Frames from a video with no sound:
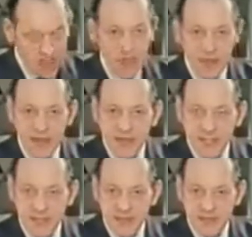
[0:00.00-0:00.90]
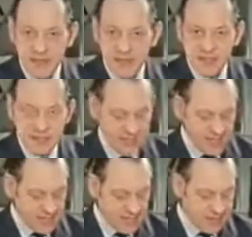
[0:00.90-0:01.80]
And when that spins,
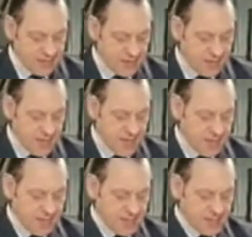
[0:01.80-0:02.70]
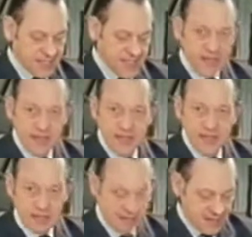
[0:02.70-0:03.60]
it does so because an
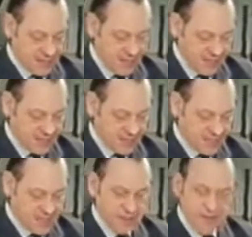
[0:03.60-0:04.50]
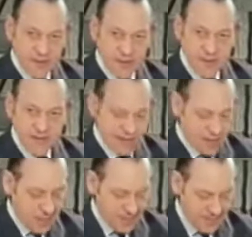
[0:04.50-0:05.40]
electric current is caused to flow in the
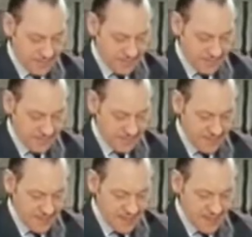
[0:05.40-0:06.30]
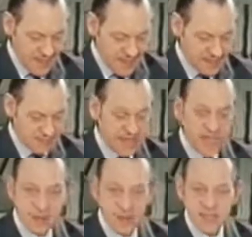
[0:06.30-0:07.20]
copper. And so
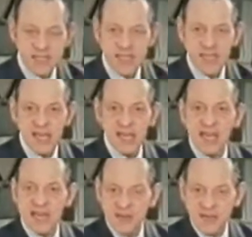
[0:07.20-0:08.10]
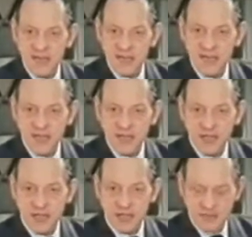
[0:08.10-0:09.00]
I call this an electromagnetic
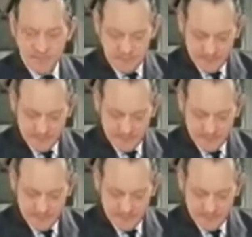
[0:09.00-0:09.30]
machine.